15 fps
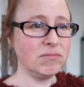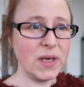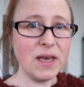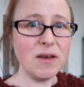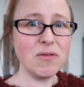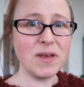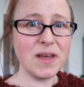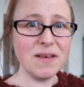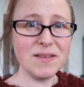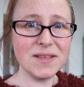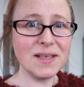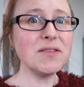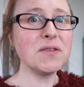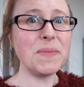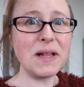yeah, okay, that
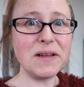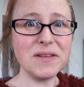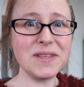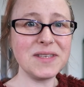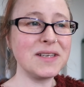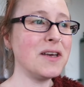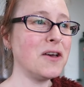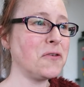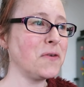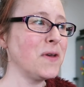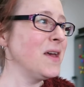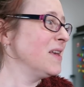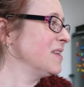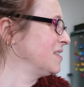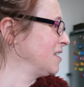sounds balanced enough.
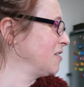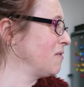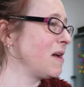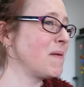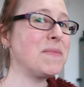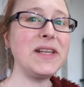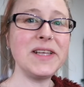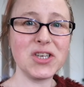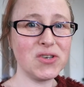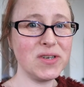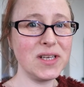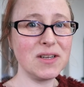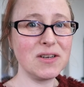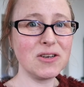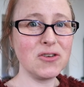So I'm
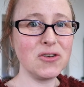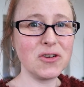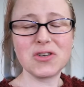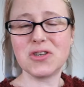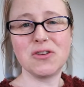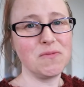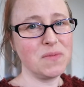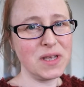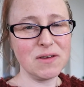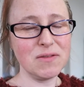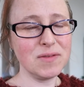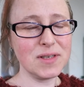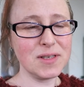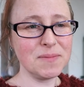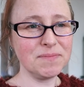literally going to cook two
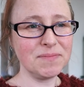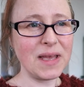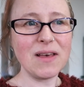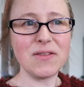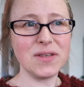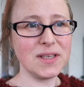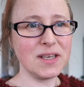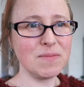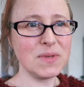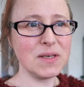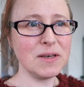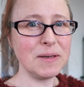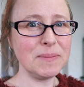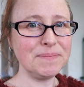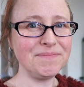meals at the same
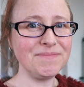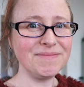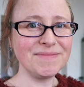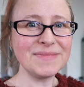time.